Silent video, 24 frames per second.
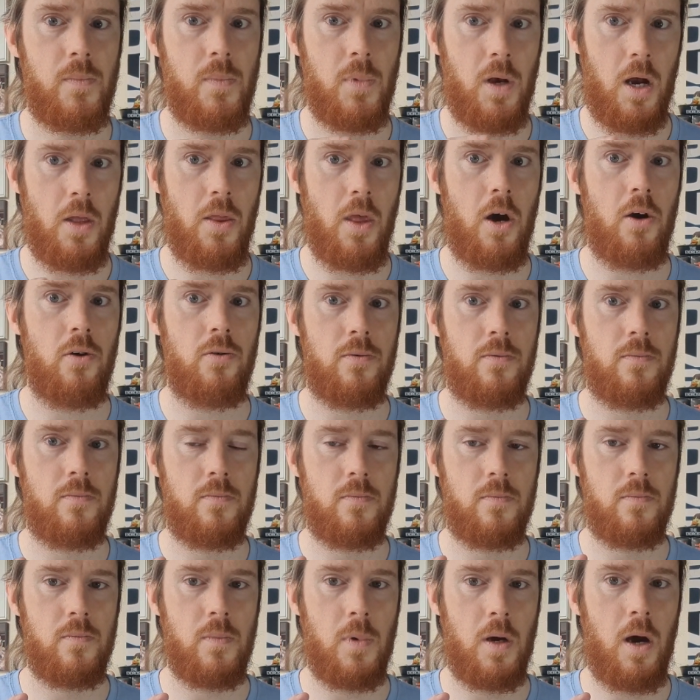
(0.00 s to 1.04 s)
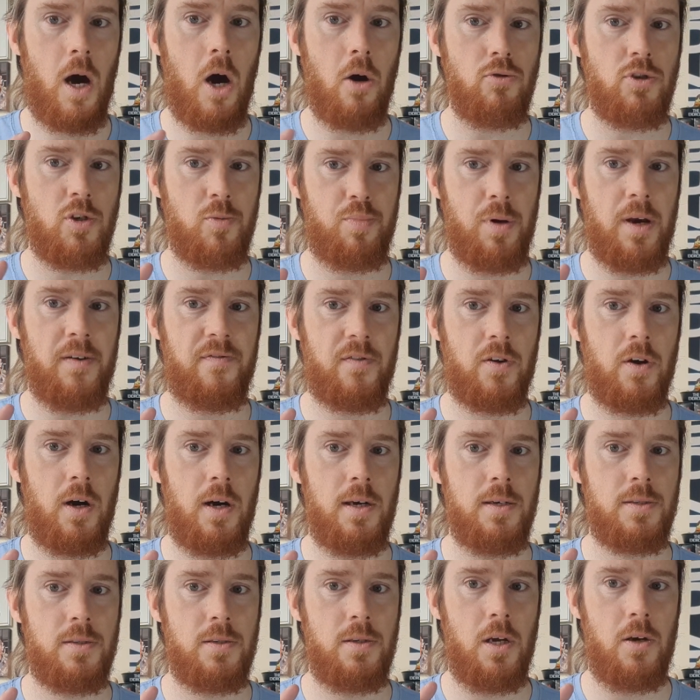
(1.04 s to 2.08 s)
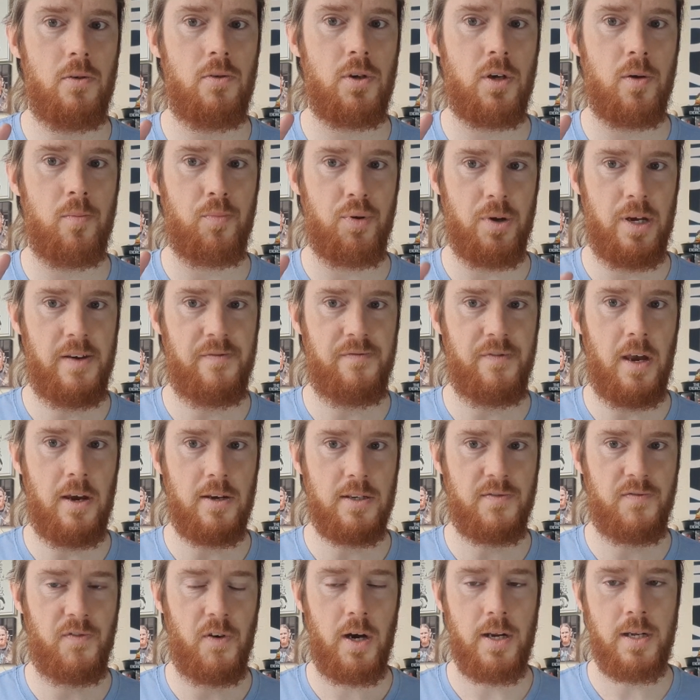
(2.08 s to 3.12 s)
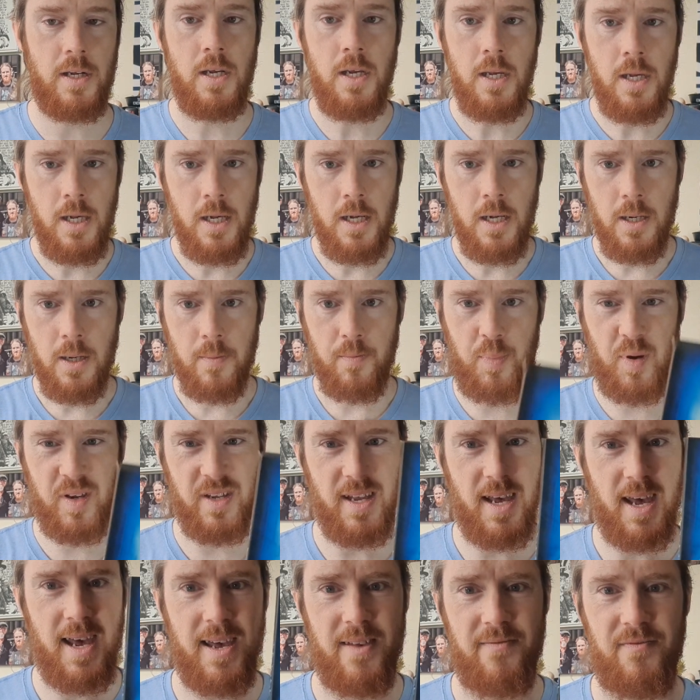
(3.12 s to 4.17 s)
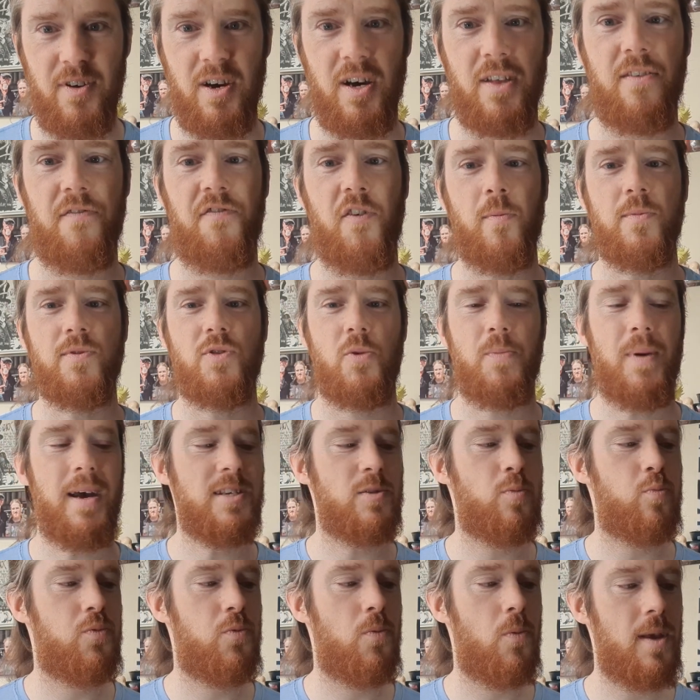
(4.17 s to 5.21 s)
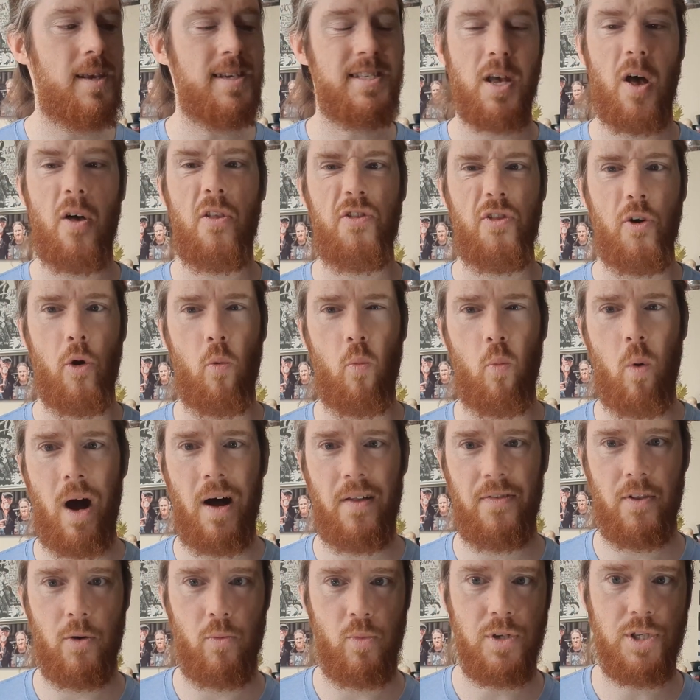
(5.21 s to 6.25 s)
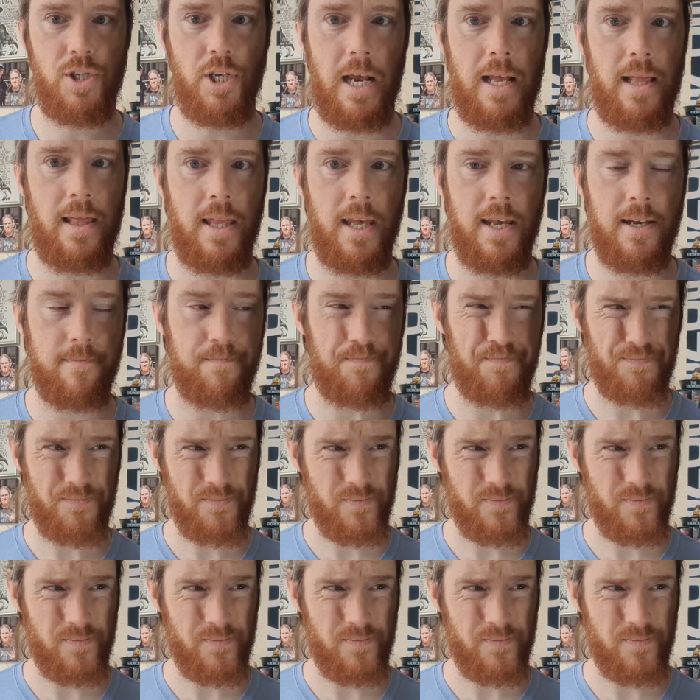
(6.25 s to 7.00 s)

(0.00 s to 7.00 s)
I know. Hold your breath, guys. You can breathe now, it's fine. But yeah, the film I'm talking about is The One with Jet Li.